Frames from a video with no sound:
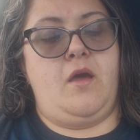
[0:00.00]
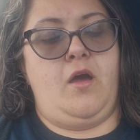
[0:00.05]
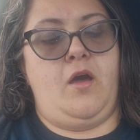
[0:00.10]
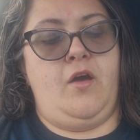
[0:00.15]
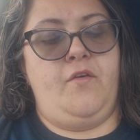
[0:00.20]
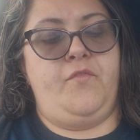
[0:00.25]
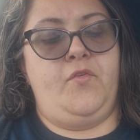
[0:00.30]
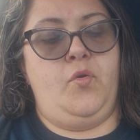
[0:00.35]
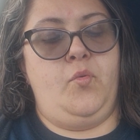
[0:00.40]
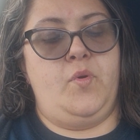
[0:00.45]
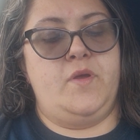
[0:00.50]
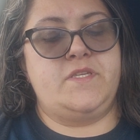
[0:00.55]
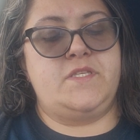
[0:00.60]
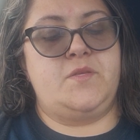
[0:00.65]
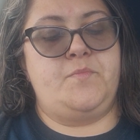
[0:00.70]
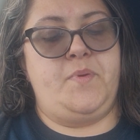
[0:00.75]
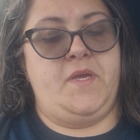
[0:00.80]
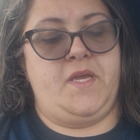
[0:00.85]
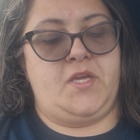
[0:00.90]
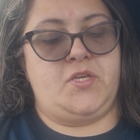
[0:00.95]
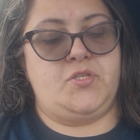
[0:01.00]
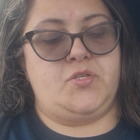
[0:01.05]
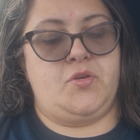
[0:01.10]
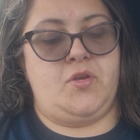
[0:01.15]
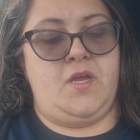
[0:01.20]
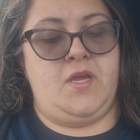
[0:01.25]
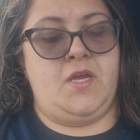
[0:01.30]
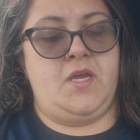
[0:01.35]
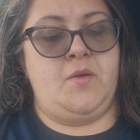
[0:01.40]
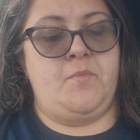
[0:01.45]
awful was the
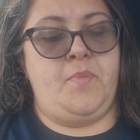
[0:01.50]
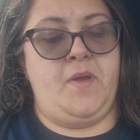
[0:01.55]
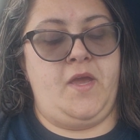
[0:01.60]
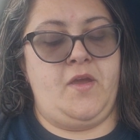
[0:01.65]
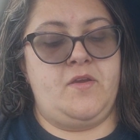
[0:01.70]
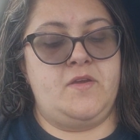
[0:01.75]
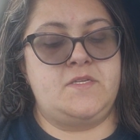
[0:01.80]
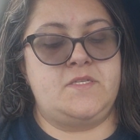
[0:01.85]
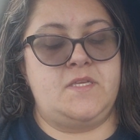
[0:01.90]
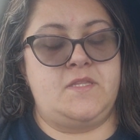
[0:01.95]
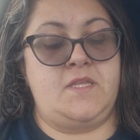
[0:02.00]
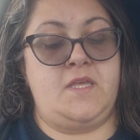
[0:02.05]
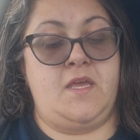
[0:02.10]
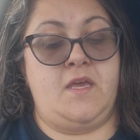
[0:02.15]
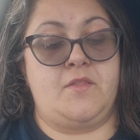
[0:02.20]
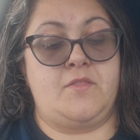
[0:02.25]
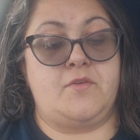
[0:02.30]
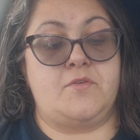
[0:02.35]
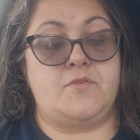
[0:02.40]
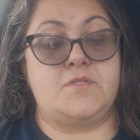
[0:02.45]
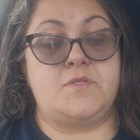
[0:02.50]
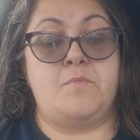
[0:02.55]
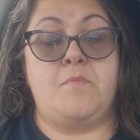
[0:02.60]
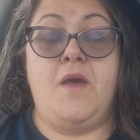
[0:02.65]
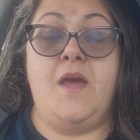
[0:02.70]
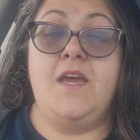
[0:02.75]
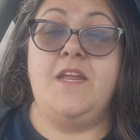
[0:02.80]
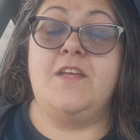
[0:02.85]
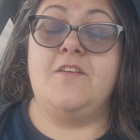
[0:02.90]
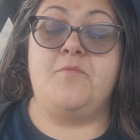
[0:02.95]
picture, in comparison the others
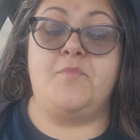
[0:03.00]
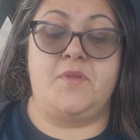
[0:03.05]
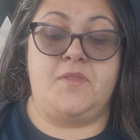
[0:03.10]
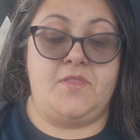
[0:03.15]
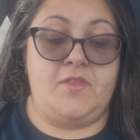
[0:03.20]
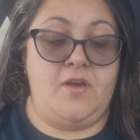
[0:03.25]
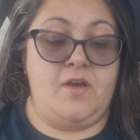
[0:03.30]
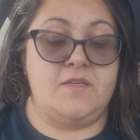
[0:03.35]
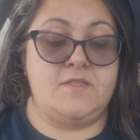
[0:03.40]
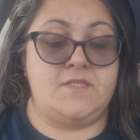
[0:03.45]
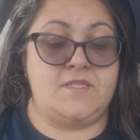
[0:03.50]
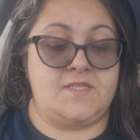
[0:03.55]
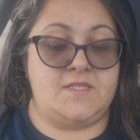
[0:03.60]
might have been thought